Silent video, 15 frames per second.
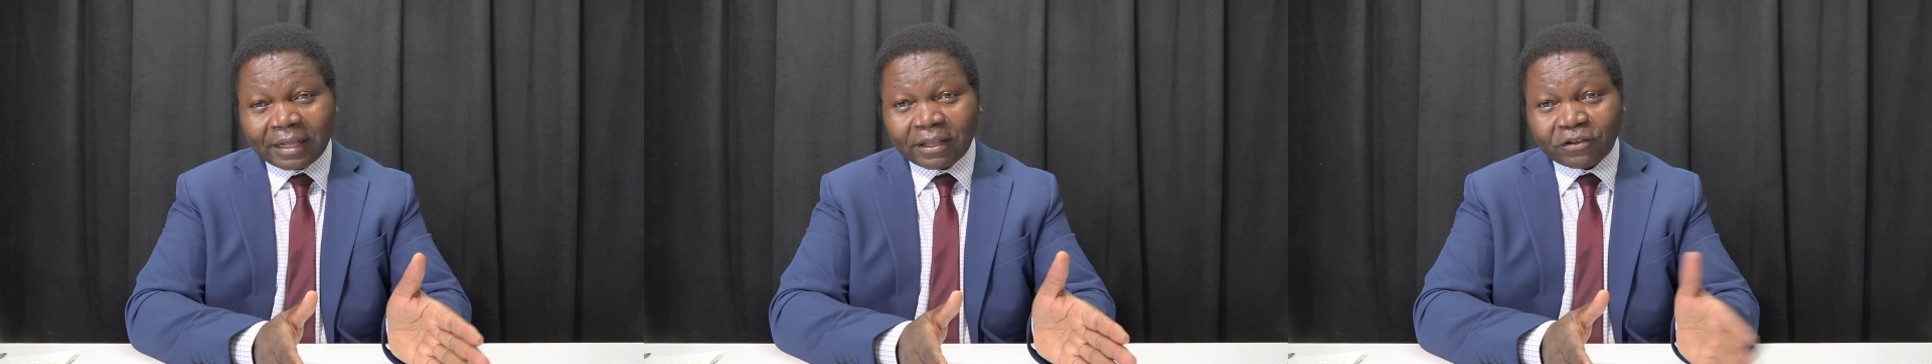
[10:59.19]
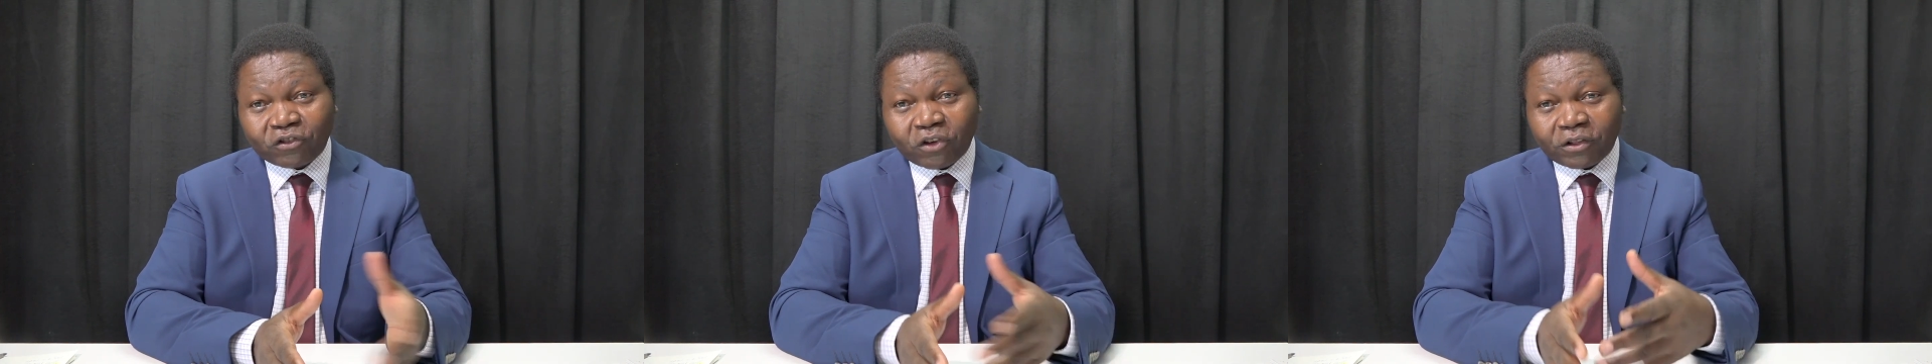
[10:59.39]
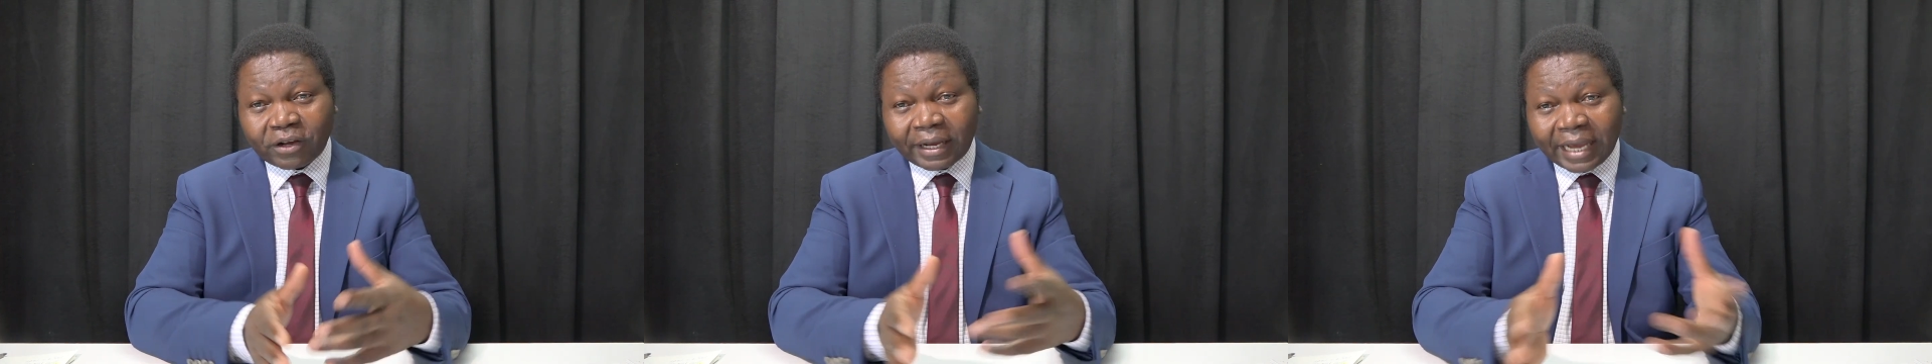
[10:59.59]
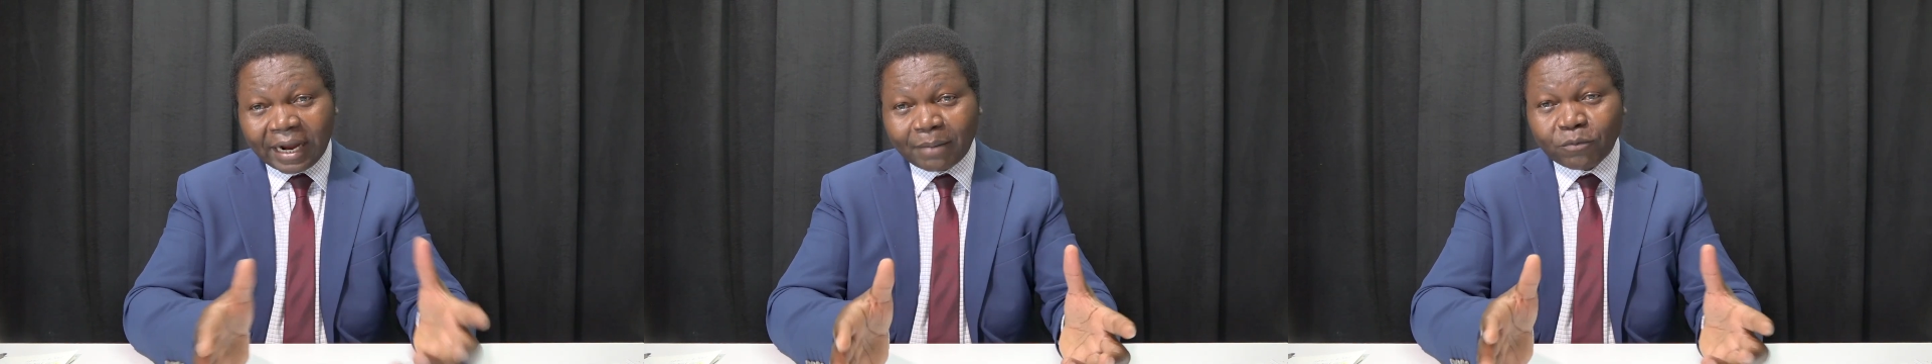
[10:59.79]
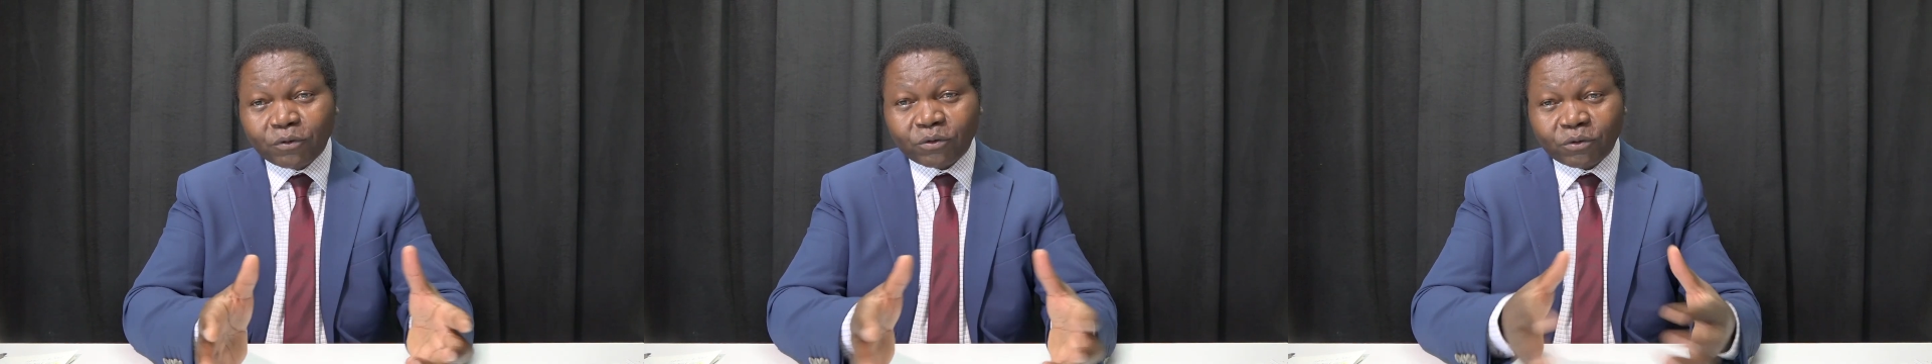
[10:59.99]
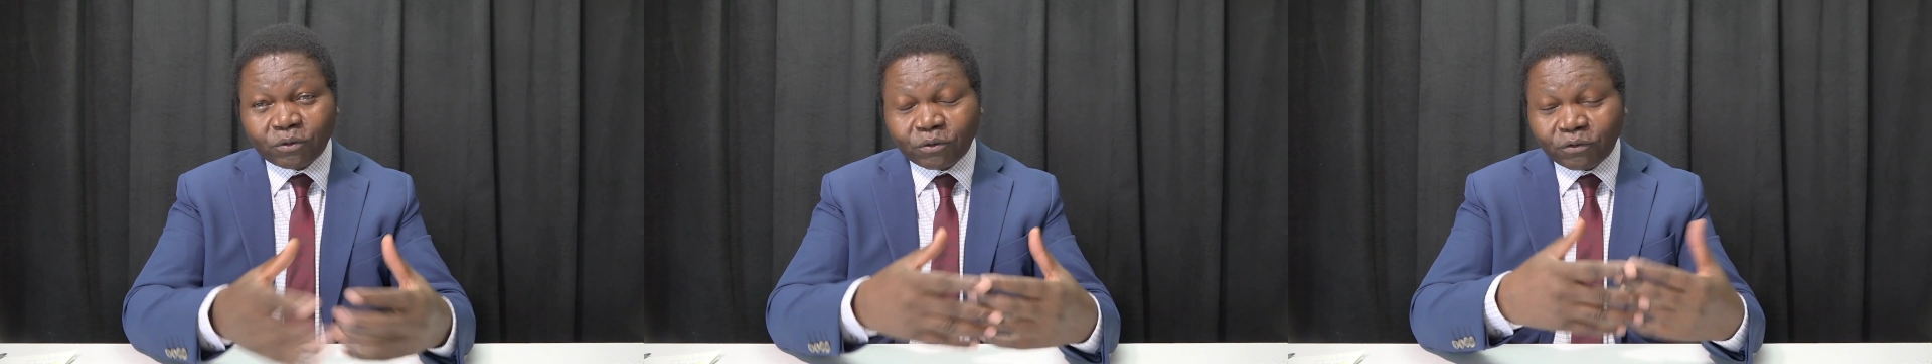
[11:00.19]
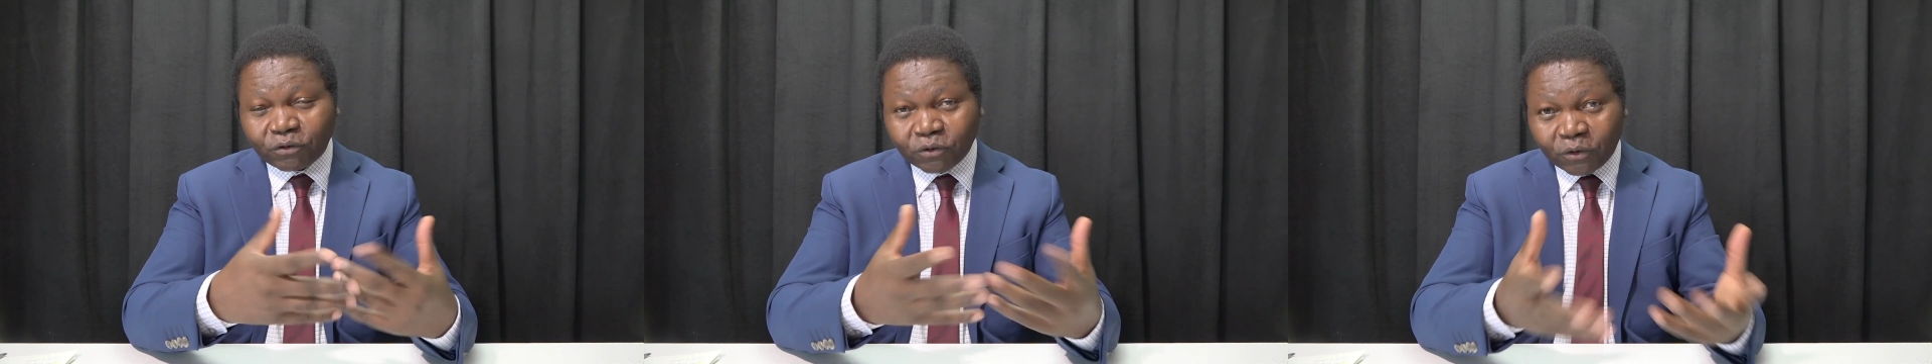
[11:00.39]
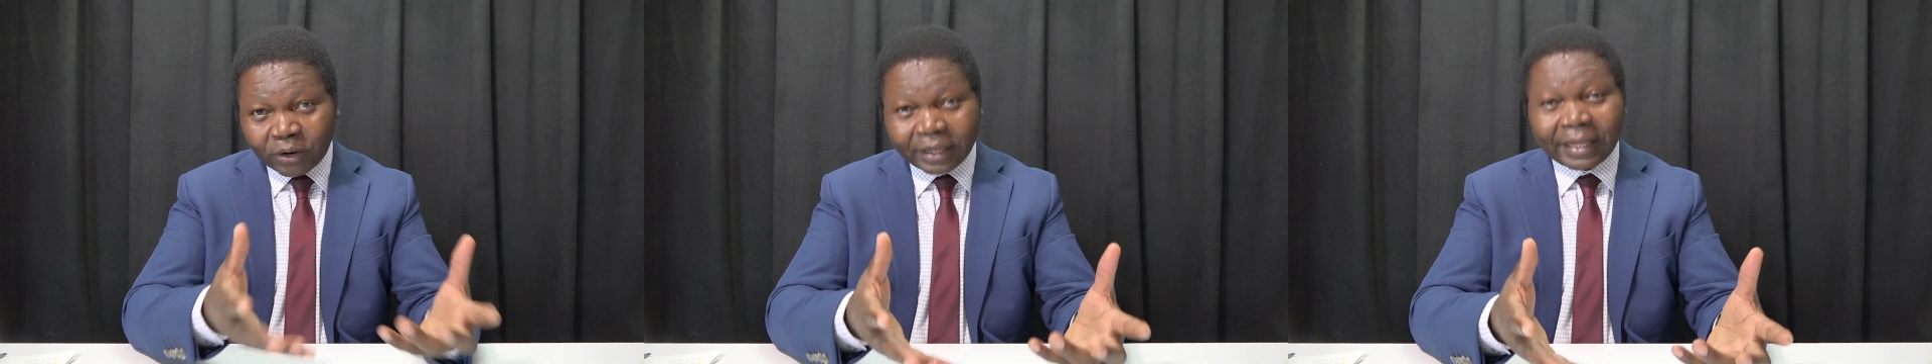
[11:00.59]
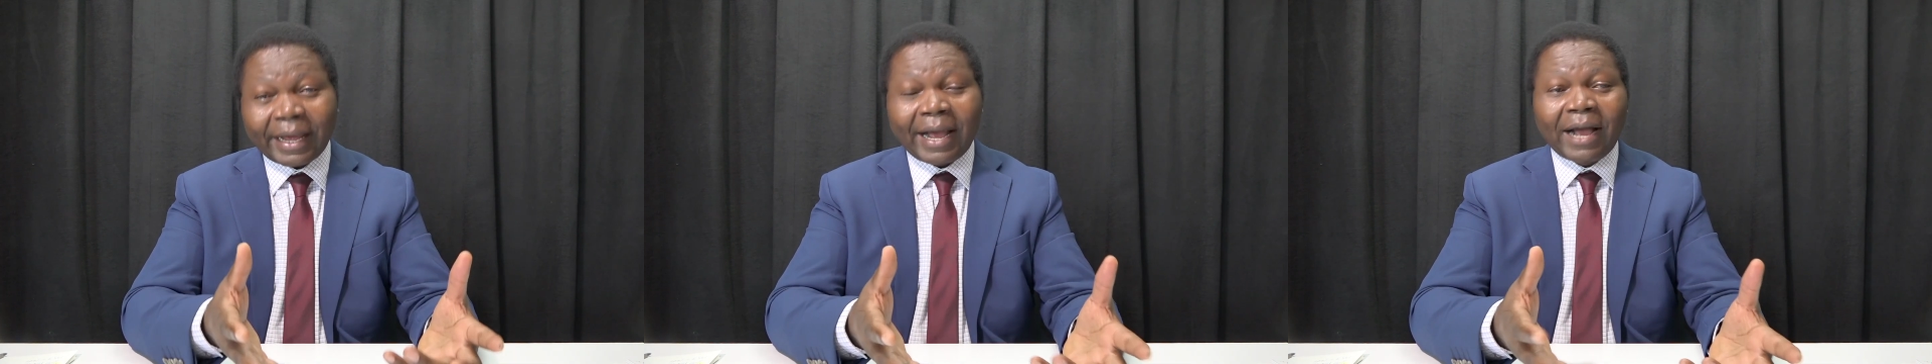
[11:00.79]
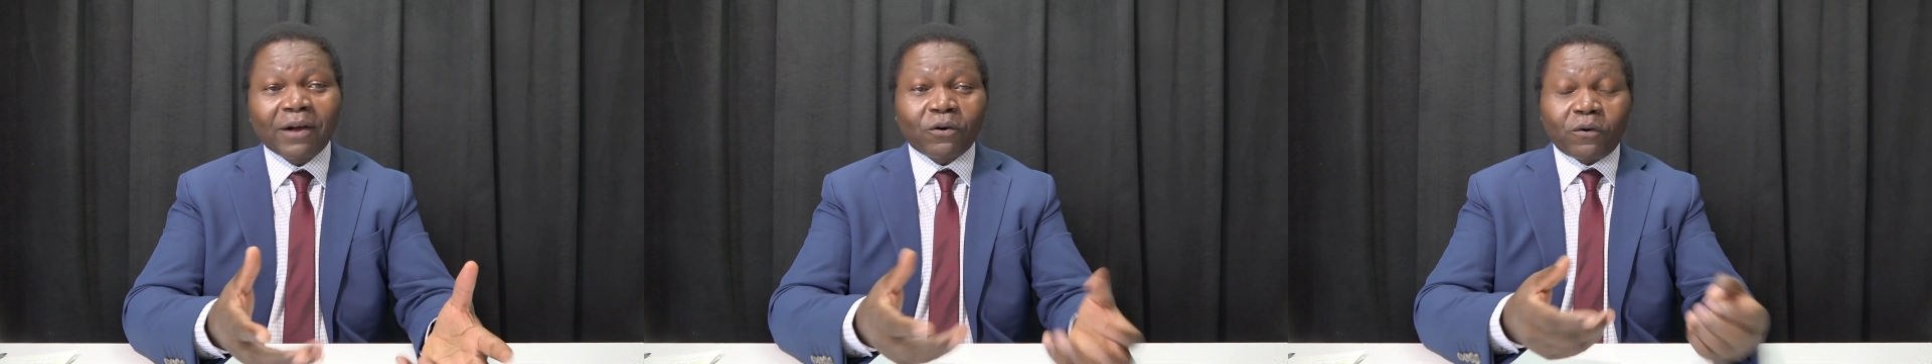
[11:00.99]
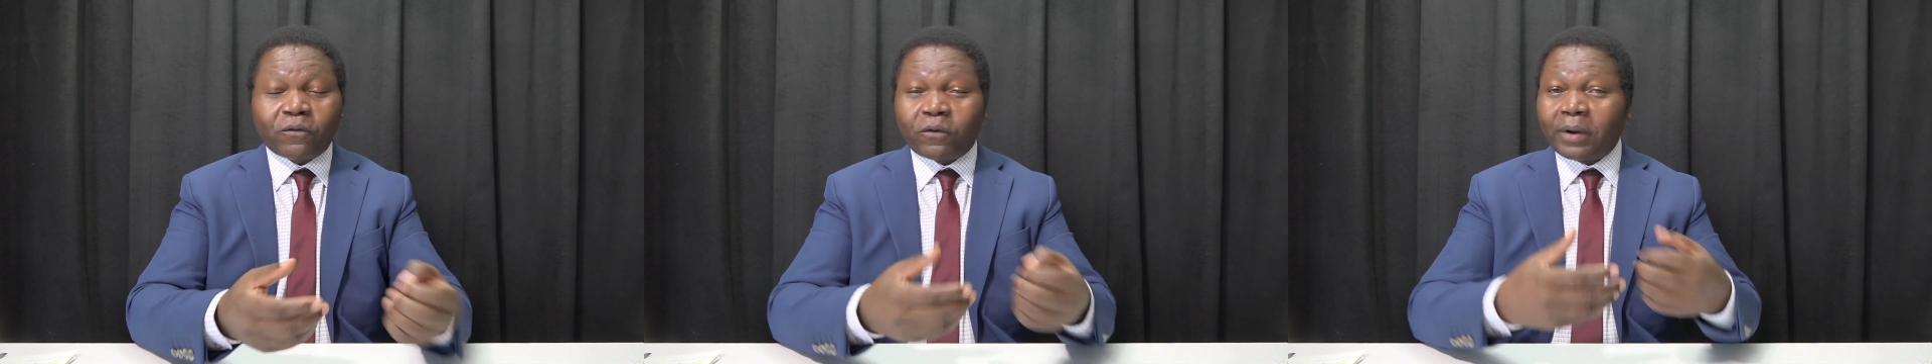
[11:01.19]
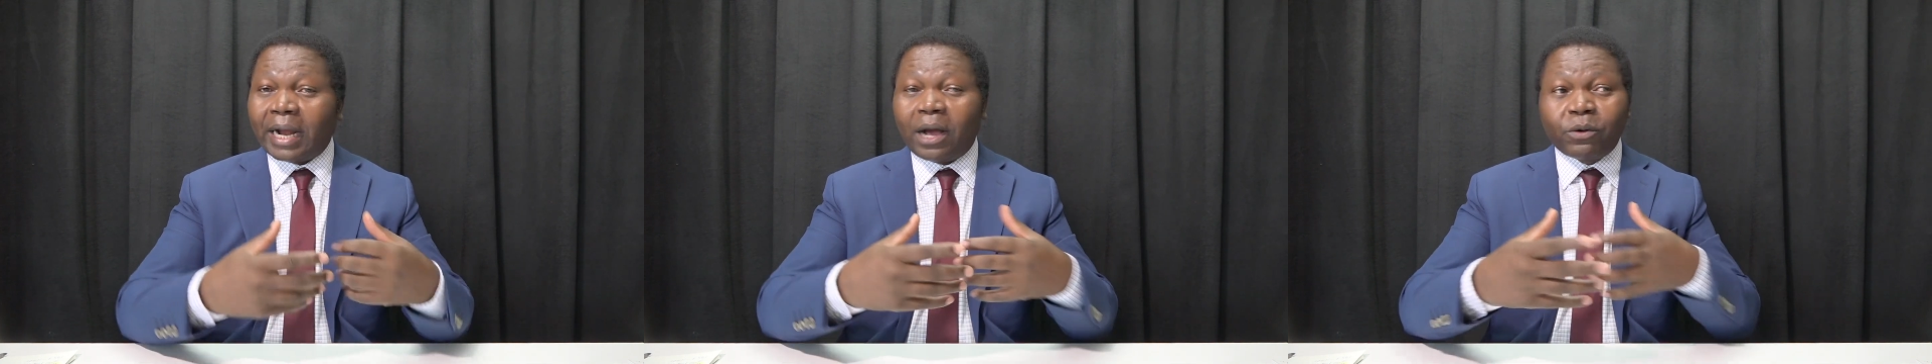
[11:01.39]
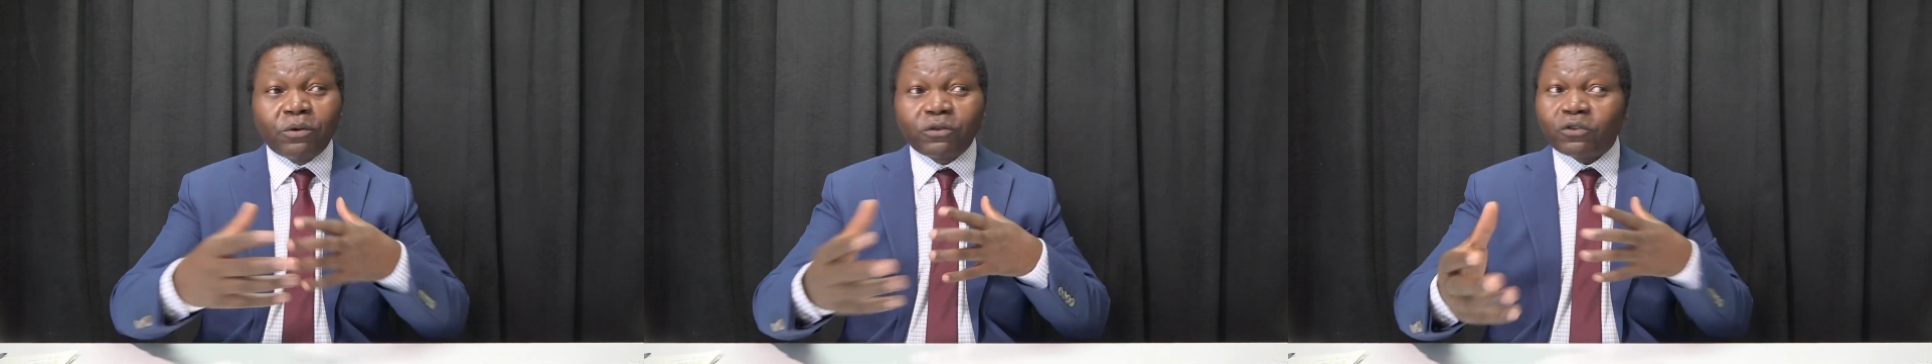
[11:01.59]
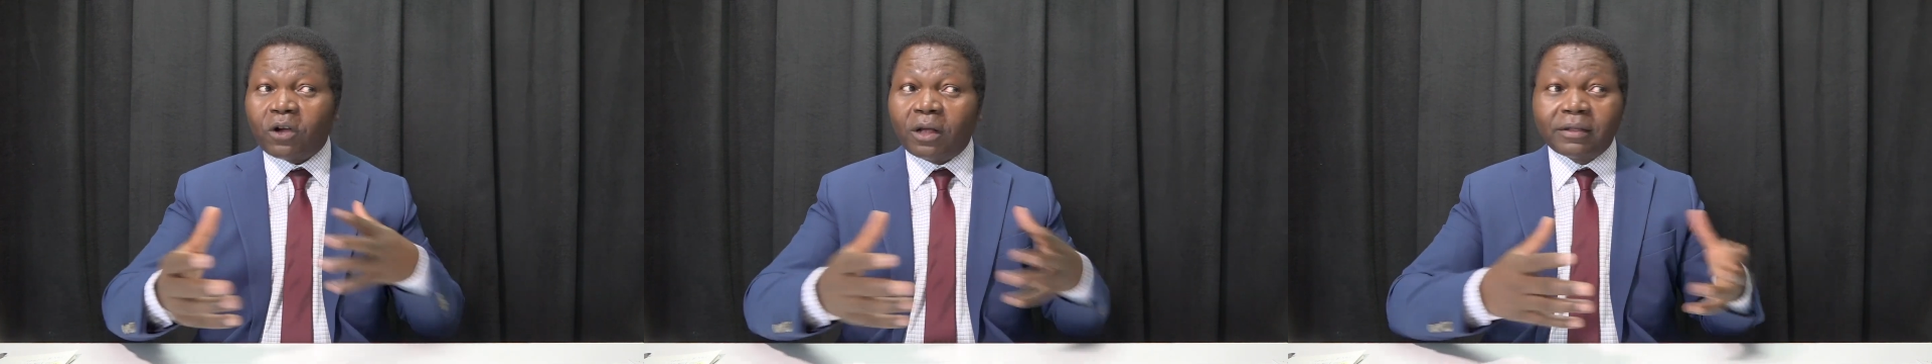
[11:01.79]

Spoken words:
the southern Cameroons or in the Anglophone. I'll use all